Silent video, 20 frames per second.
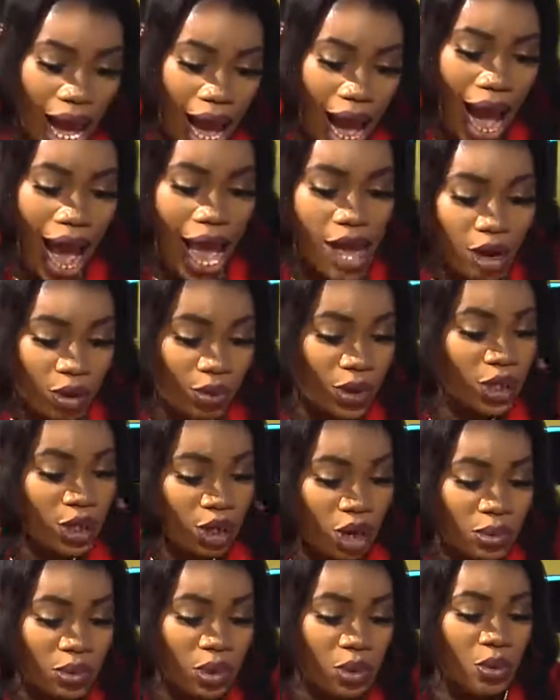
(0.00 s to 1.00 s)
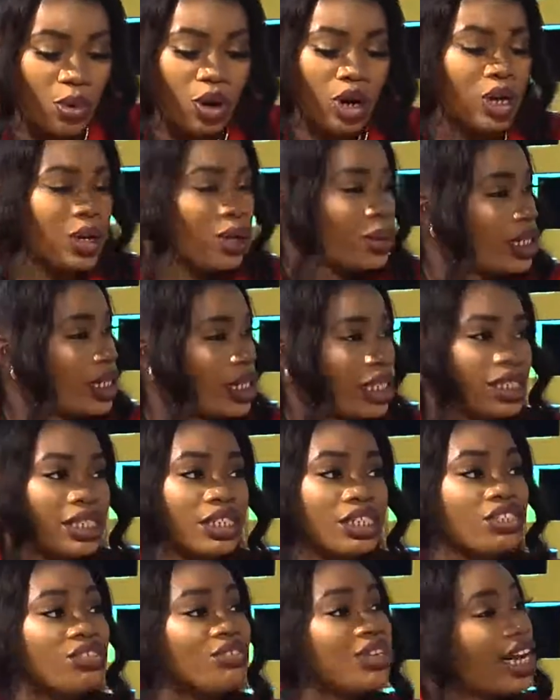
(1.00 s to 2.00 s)
I always come to work looking,
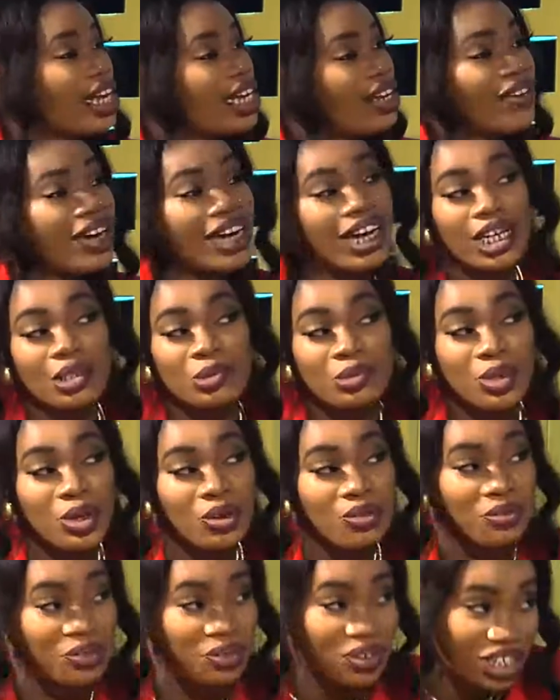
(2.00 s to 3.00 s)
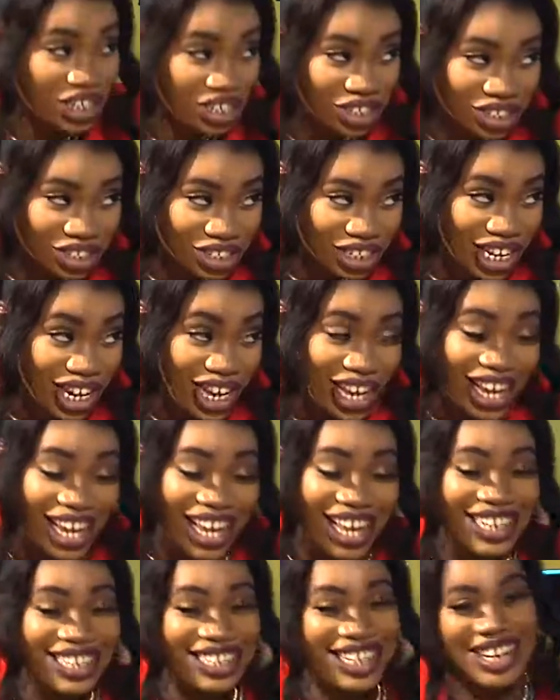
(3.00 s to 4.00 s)
you can never catch me on fresh.
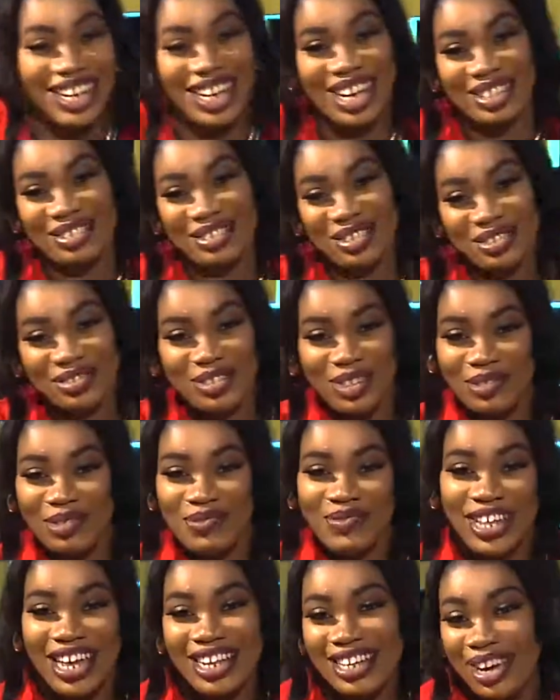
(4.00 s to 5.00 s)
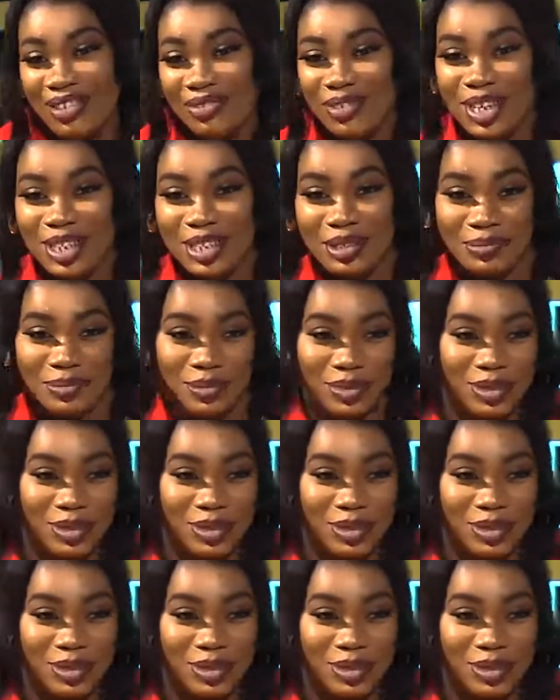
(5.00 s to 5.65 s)
Any day you catch me on fresh, maybe that day I'm not in the